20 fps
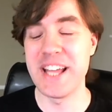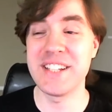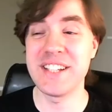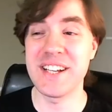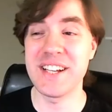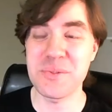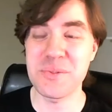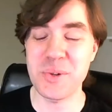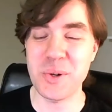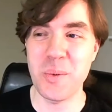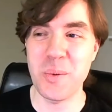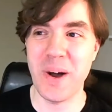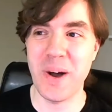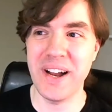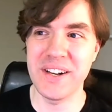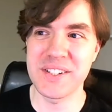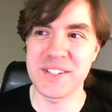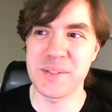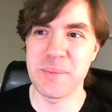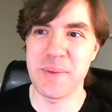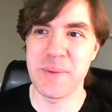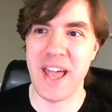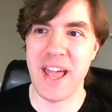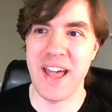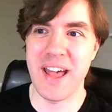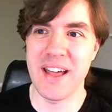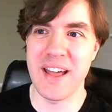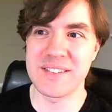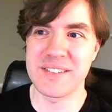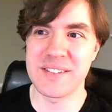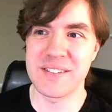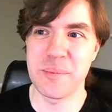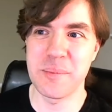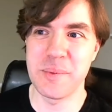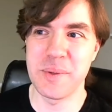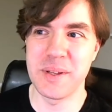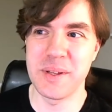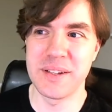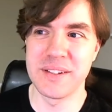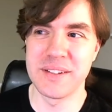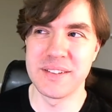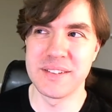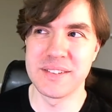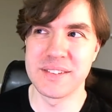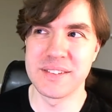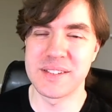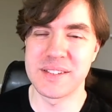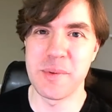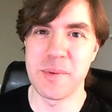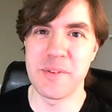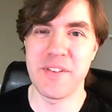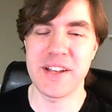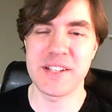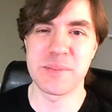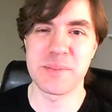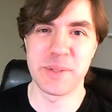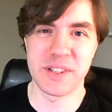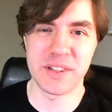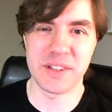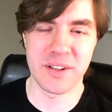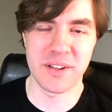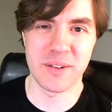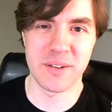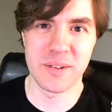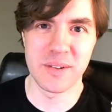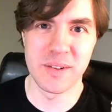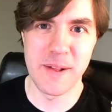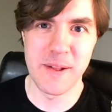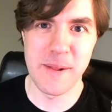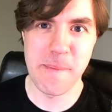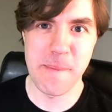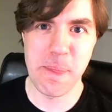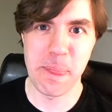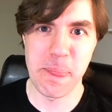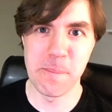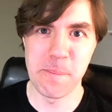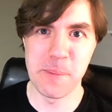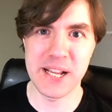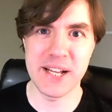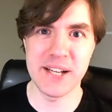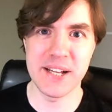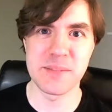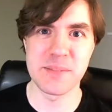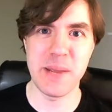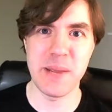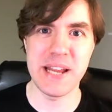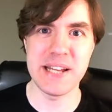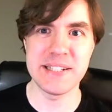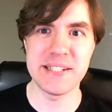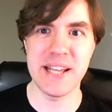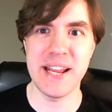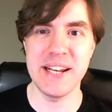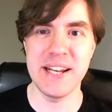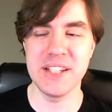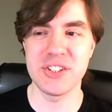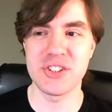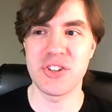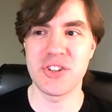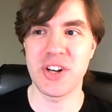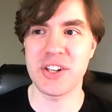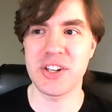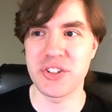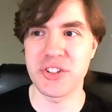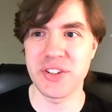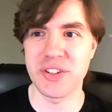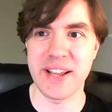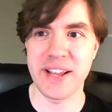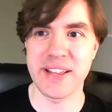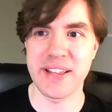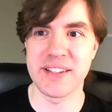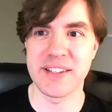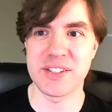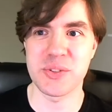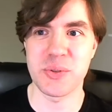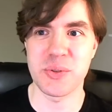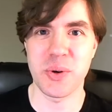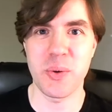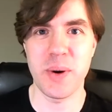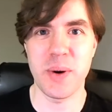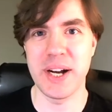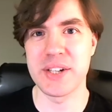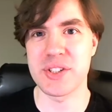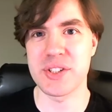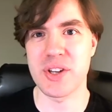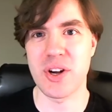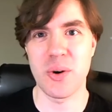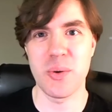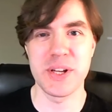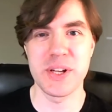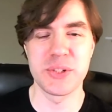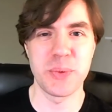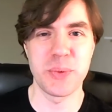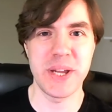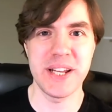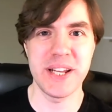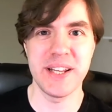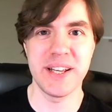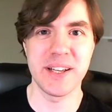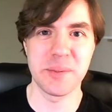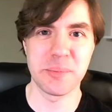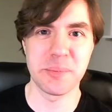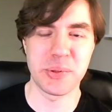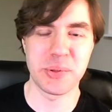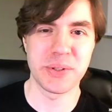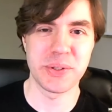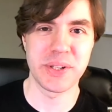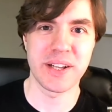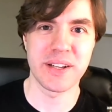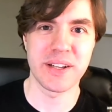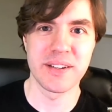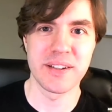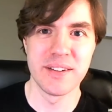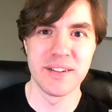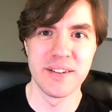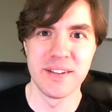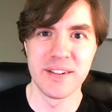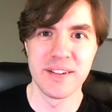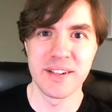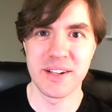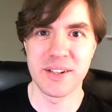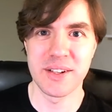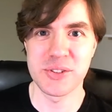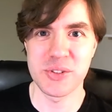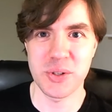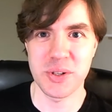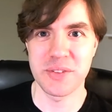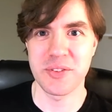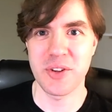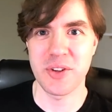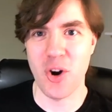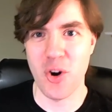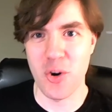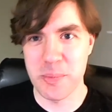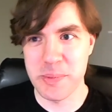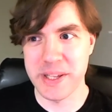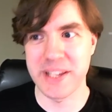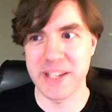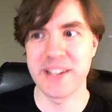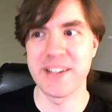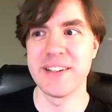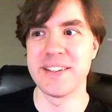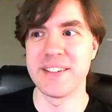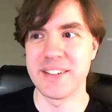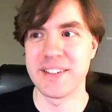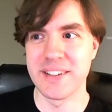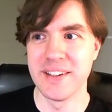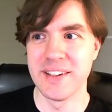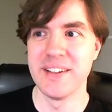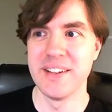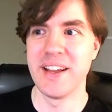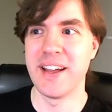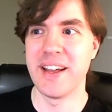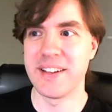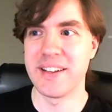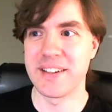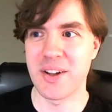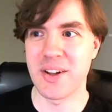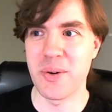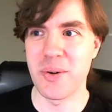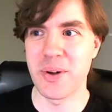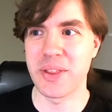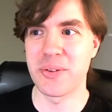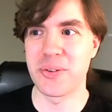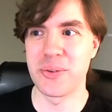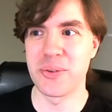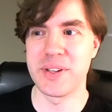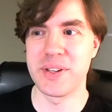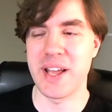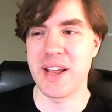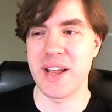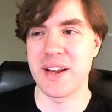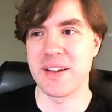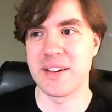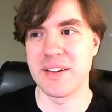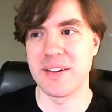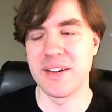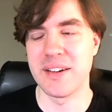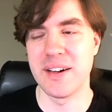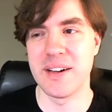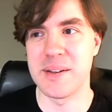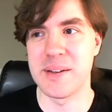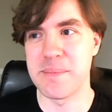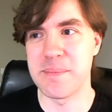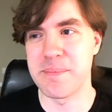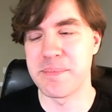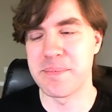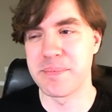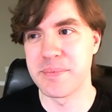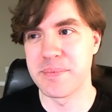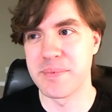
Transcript: it does require some uh, some some investment though, because mm-hmm. maintaining structure like this requires always weeding and pruning. You know, sort of combing and and going through the data. Um,